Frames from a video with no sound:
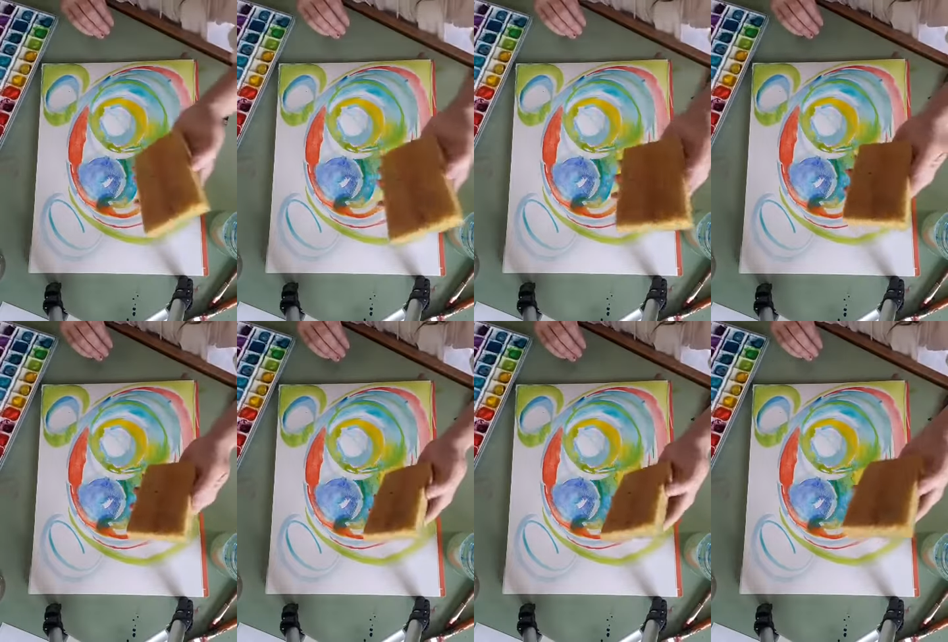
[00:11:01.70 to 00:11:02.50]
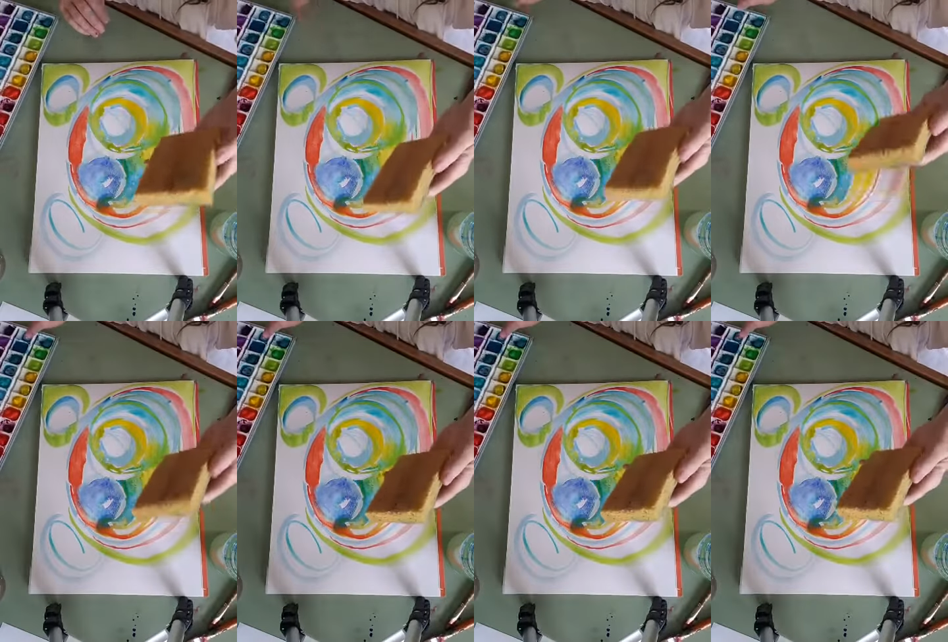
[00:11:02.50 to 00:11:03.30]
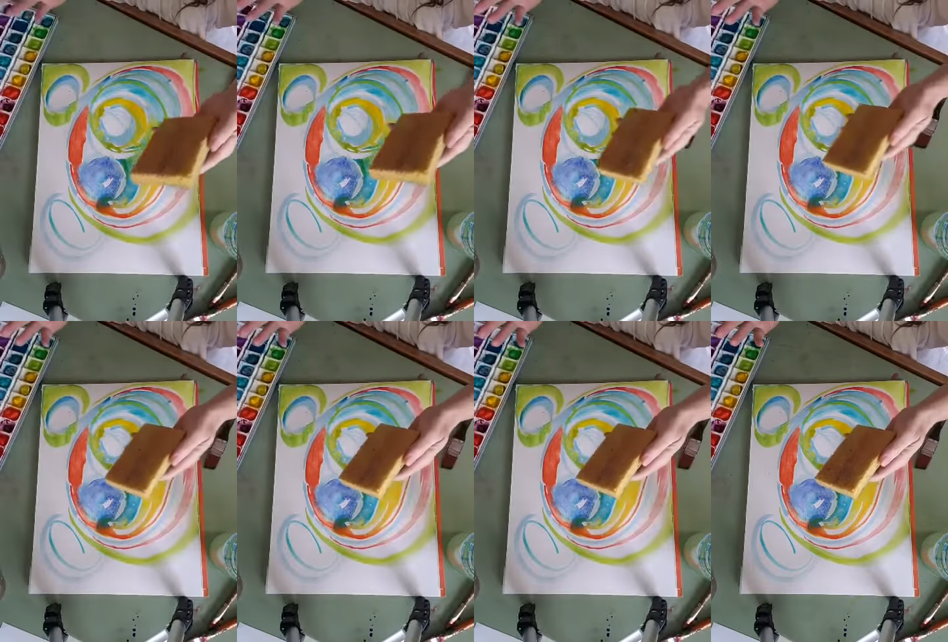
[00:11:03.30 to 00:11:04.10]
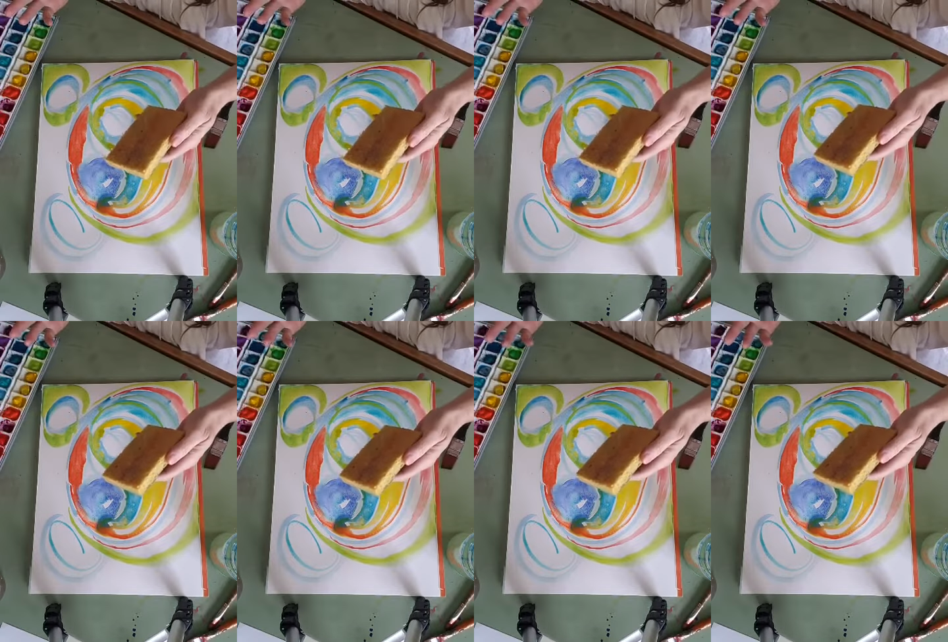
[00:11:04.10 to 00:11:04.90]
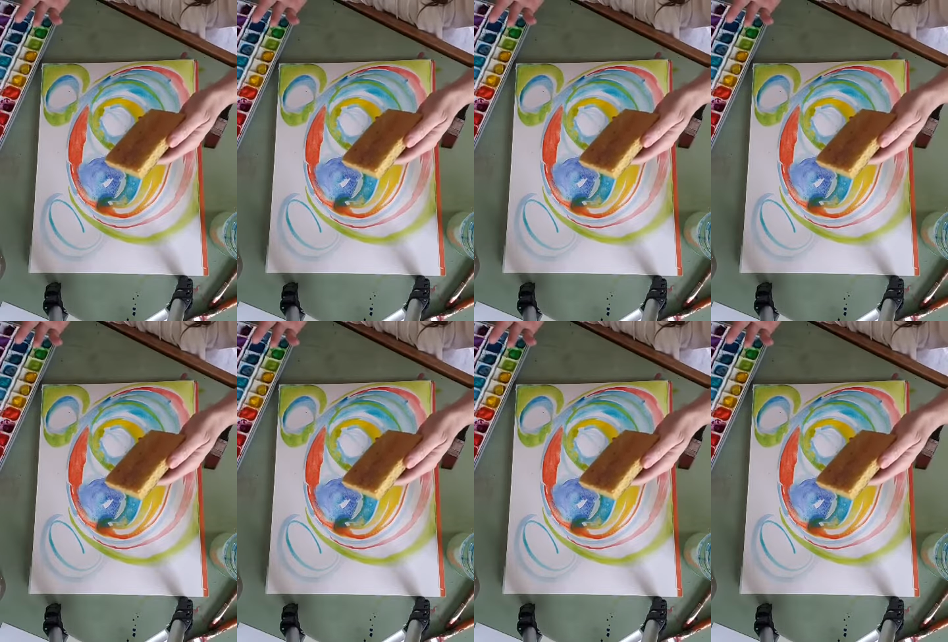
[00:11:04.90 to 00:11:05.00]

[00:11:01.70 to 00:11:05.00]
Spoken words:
No face is visible, so there are no lips to read.